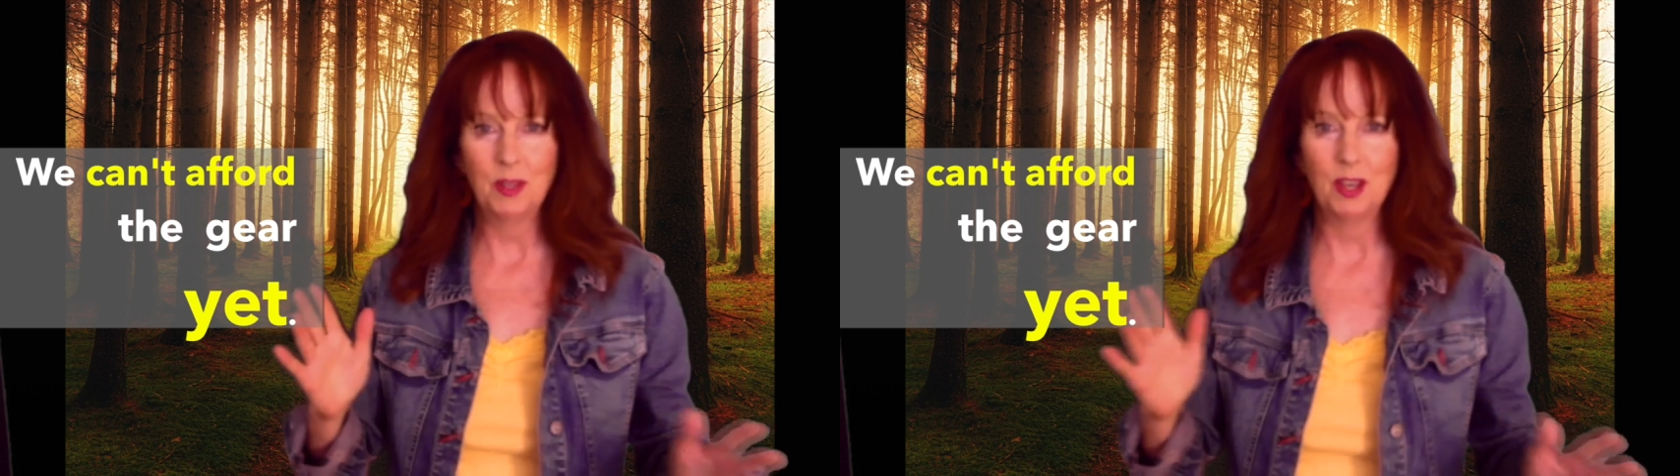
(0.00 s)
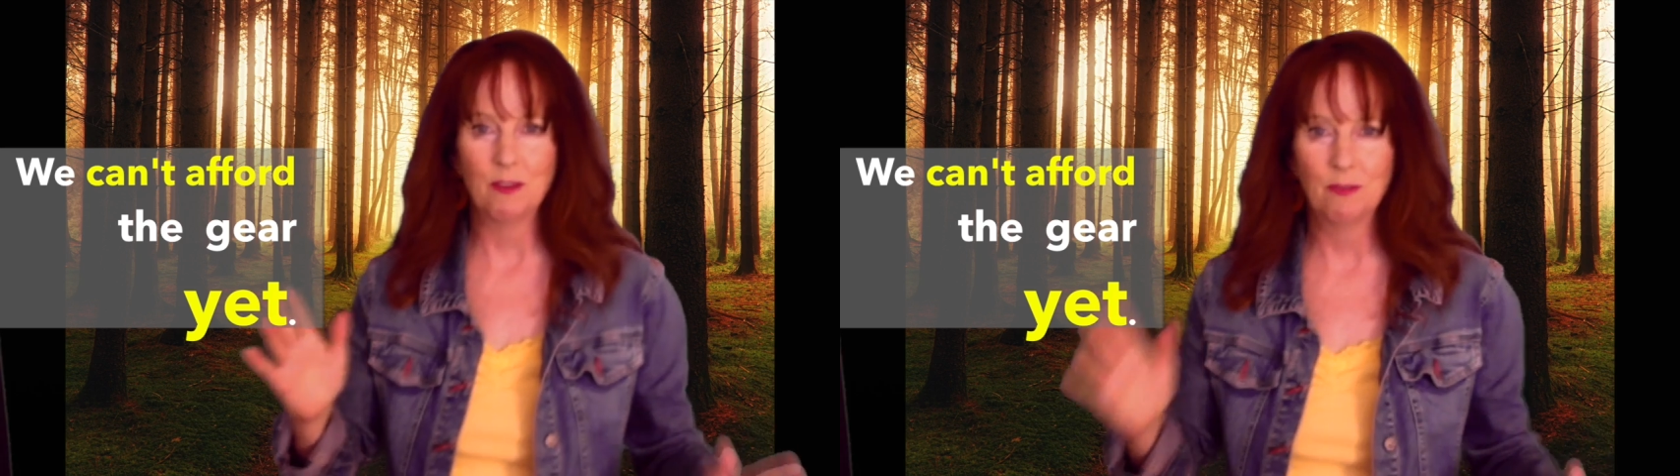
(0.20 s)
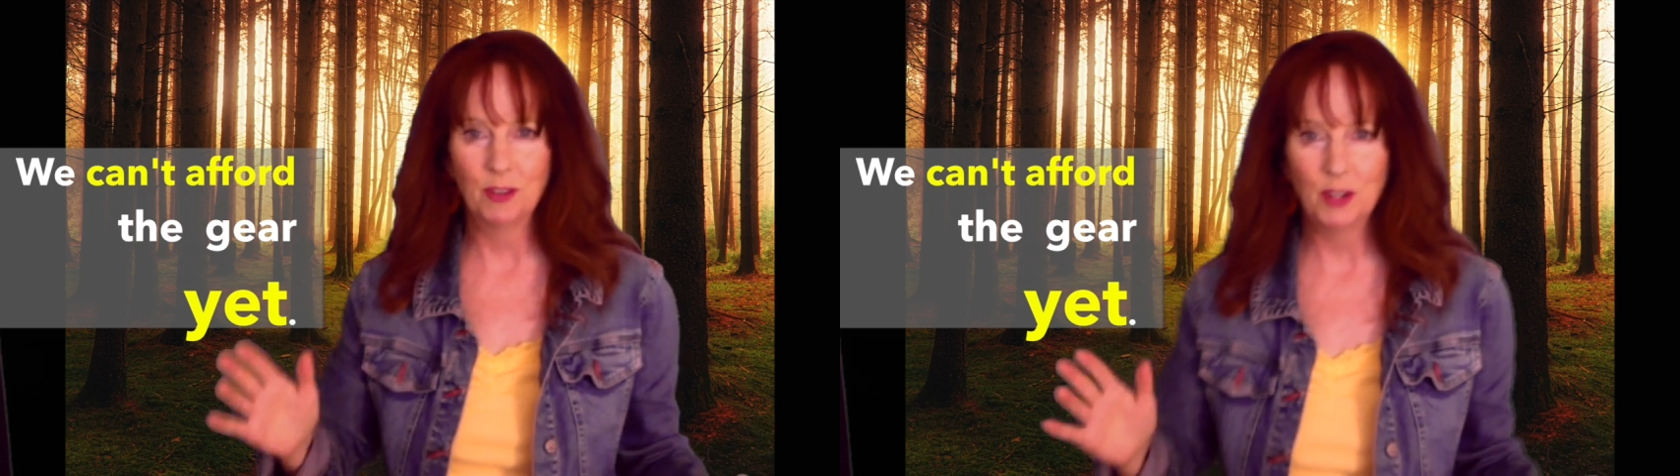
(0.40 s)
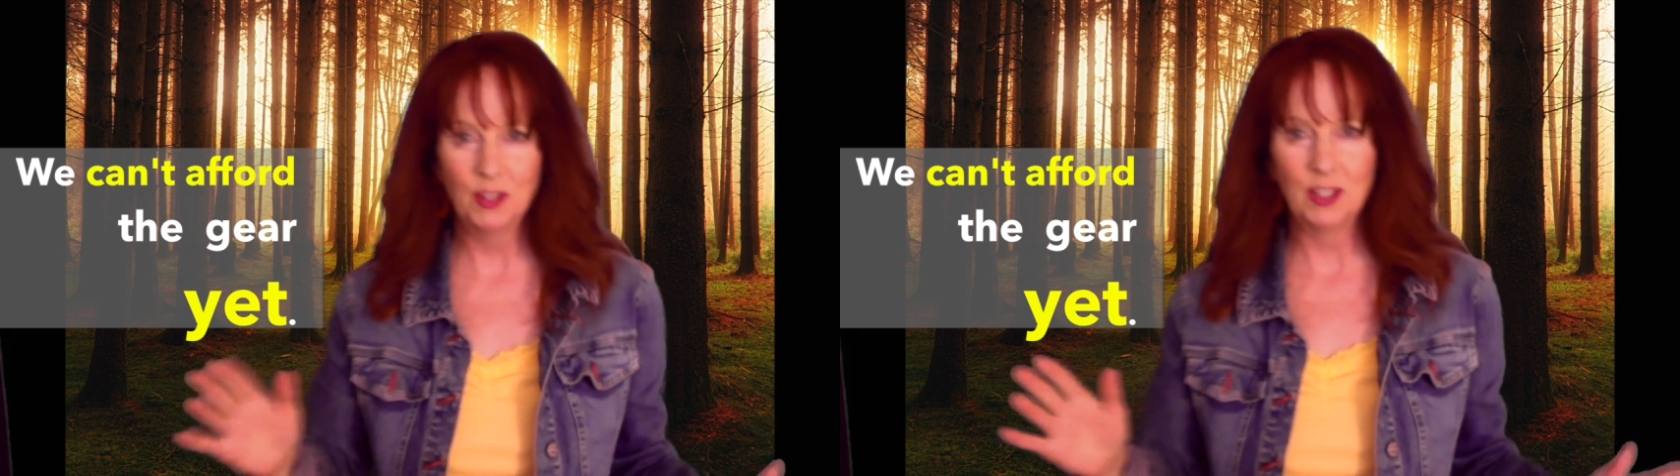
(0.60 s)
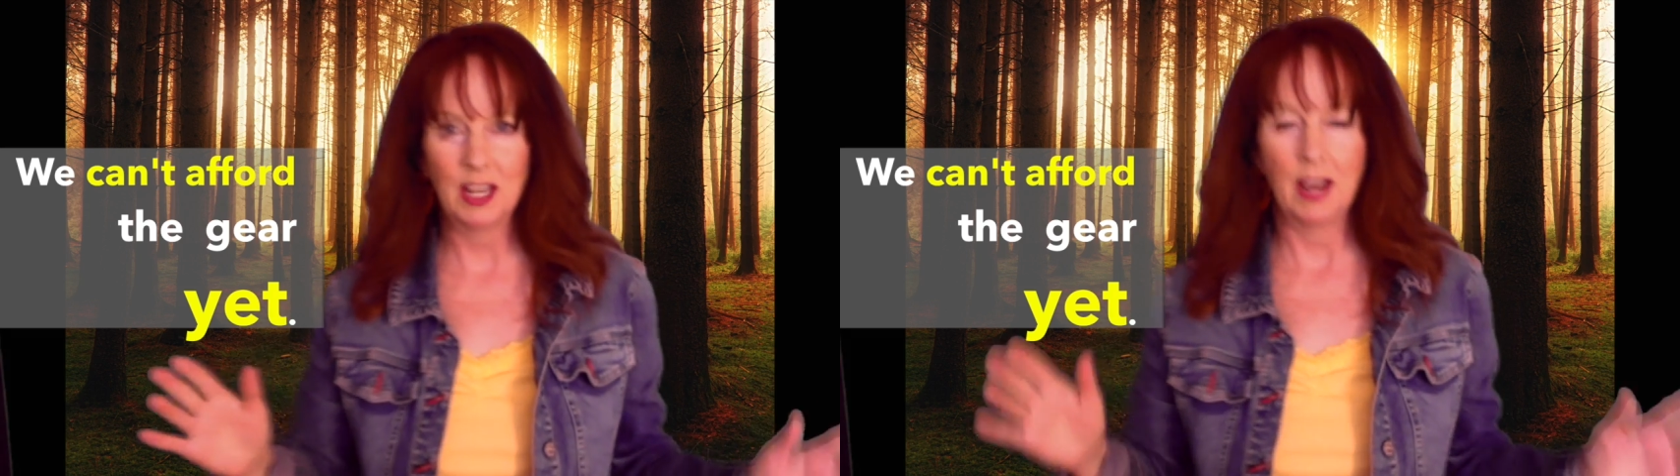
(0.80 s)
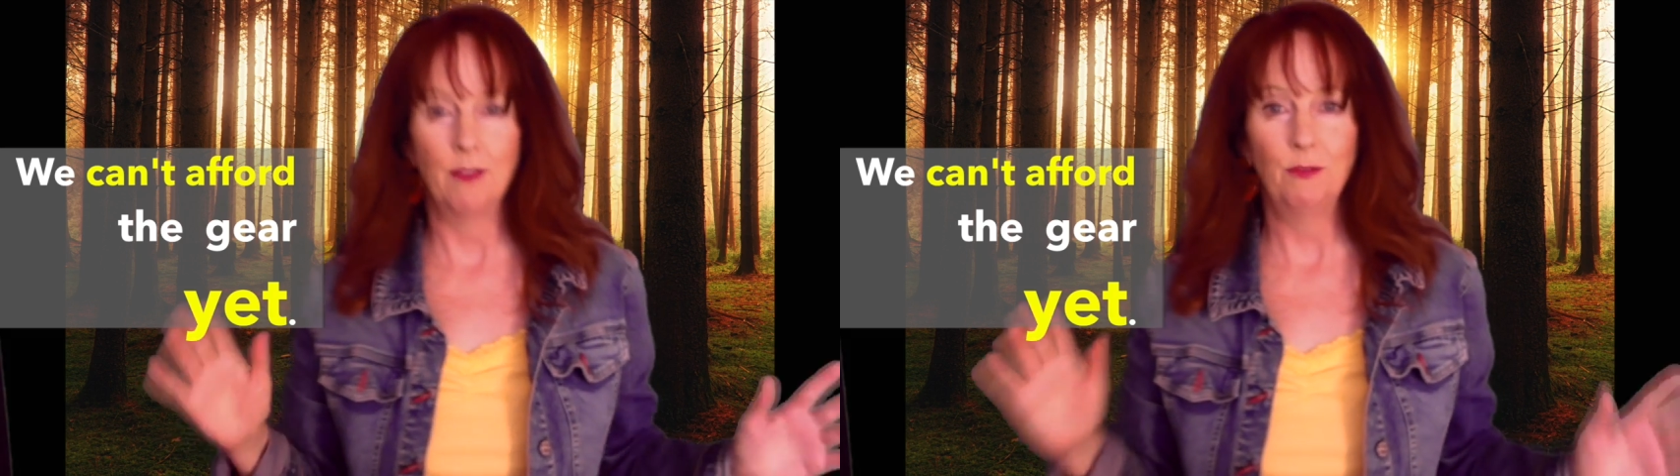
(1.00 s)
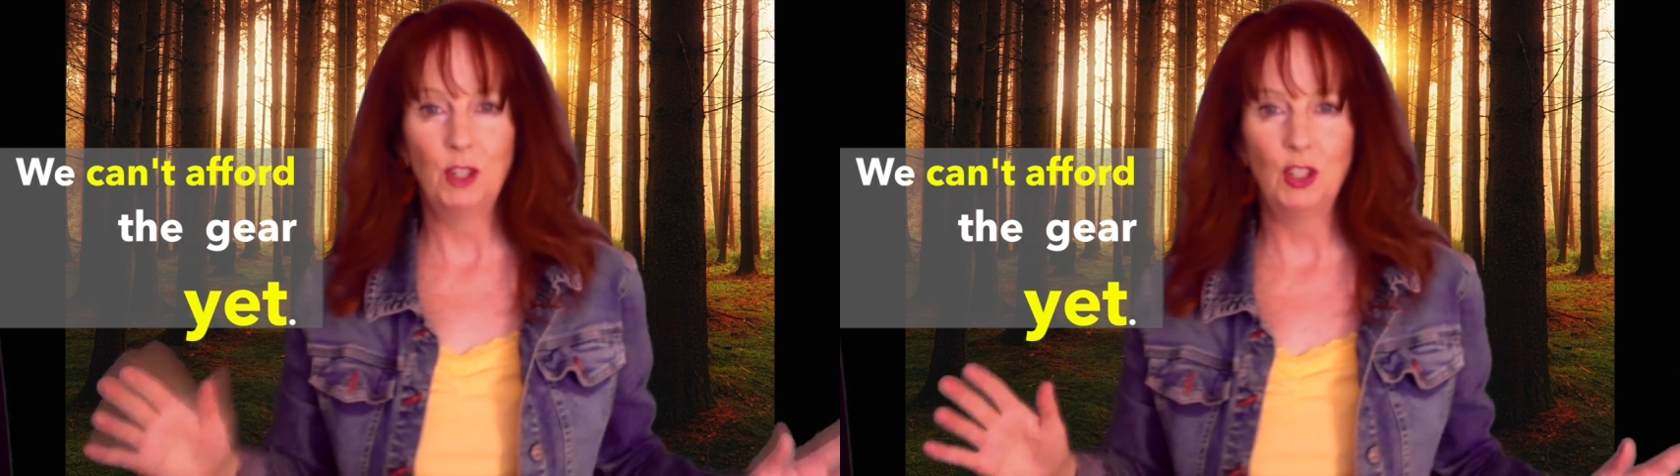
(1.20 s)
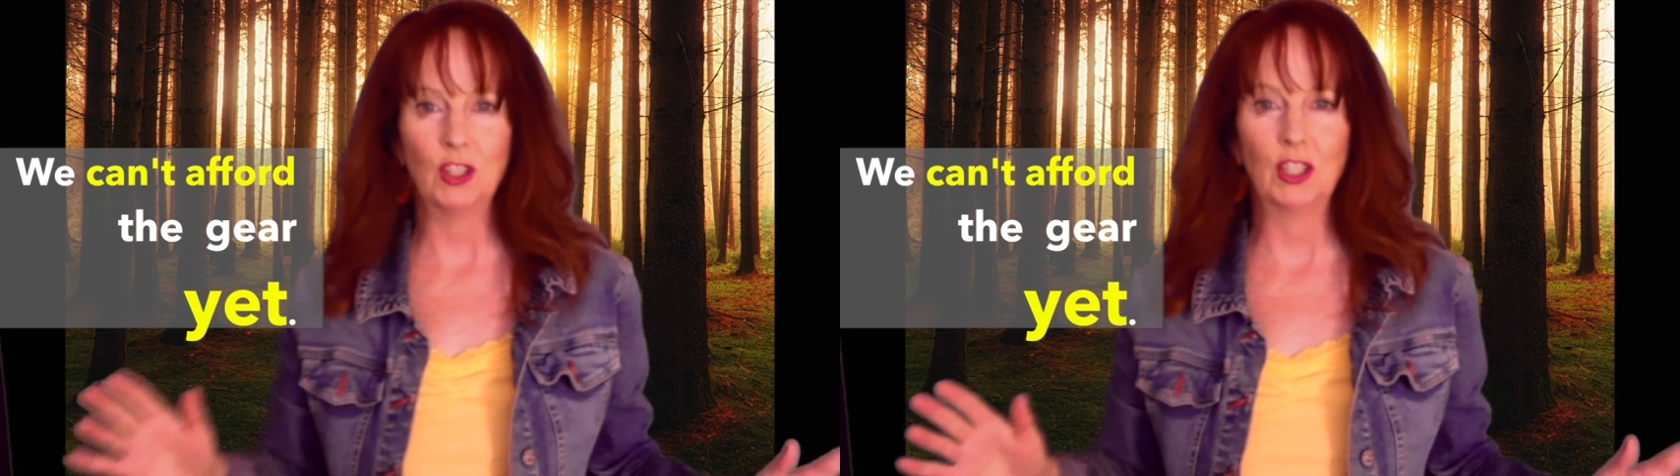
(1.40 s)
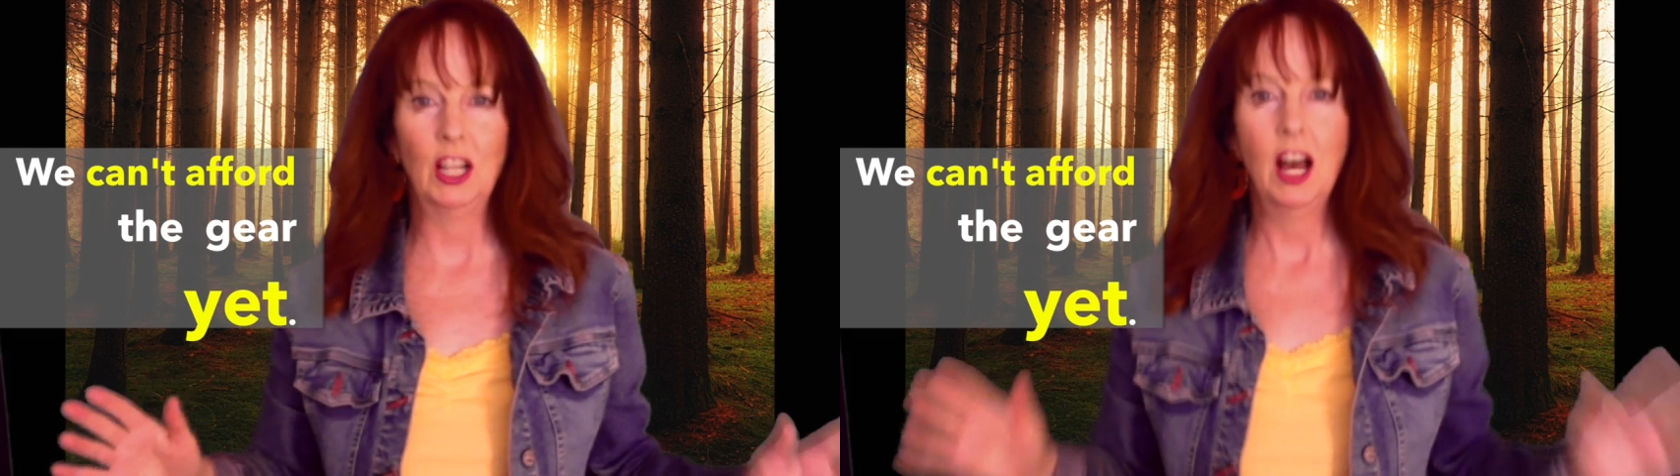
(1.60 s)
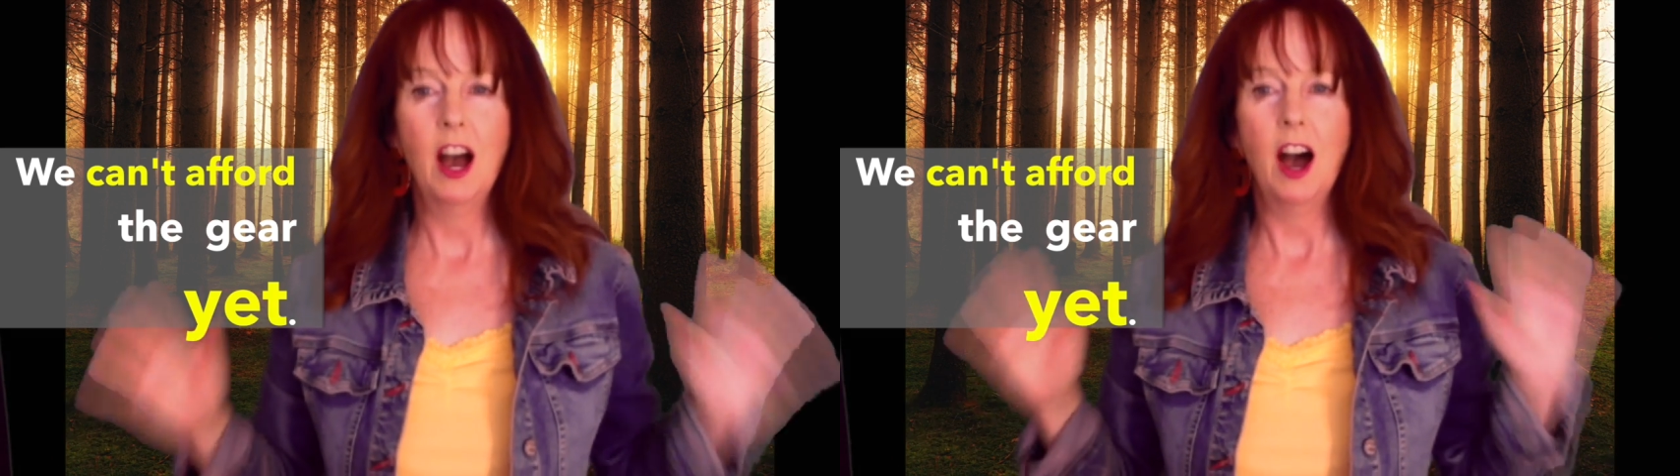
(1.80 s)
with our first official